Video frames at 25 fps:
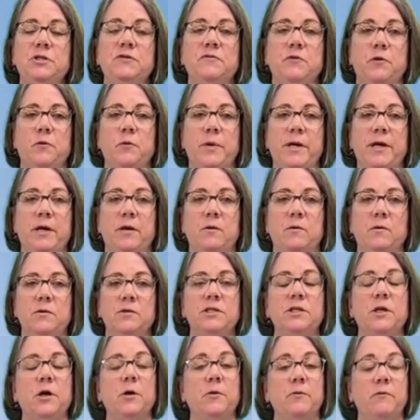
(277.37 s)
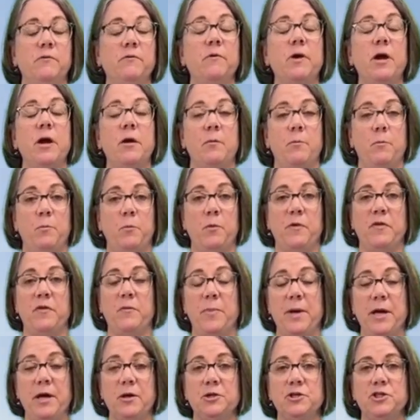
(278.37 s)
for real. So with a
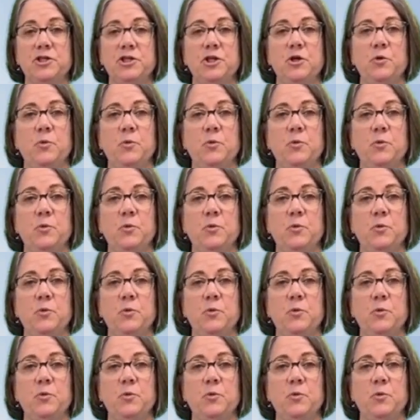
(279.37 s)
parachute,